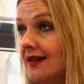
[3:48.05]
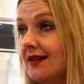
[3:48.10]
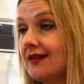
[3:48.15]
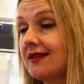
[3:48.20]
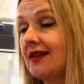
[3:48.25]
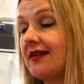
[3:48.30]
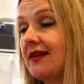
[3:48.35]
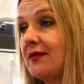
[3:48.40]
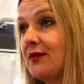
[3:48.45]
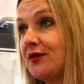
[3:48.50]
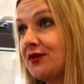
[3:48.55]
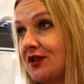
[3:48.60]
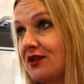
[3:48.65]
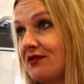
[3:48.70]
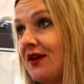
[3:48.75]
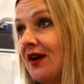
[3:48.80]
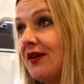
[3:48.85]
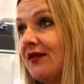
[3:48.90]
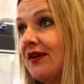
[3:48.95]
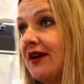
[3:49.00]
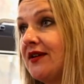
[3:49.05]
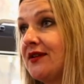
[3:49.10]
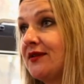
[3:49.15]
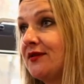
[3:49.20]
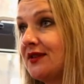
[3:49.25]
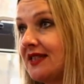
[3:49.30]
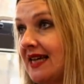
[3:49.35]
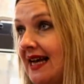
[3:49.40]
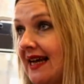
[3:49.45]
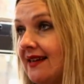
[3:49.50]
so they want to grow
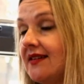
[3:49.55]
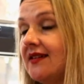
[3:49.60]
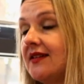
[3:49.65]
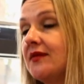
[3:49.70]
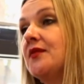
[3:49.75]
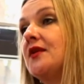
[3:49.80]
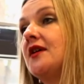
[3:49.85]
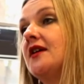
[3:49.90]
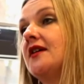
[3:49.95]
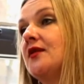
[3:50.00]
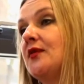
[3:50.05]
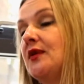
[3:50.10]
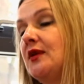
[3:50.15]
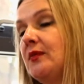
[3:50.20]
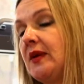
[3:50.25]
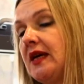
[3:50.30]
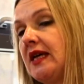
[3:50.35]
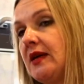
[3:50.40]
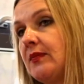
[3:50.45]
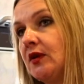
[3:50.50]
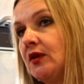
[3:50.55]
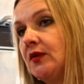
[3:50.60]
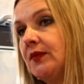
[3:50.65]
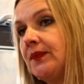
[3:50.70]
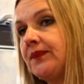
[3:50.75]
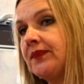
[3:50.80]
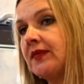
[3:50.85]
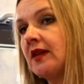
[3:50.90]
local talent and work with people.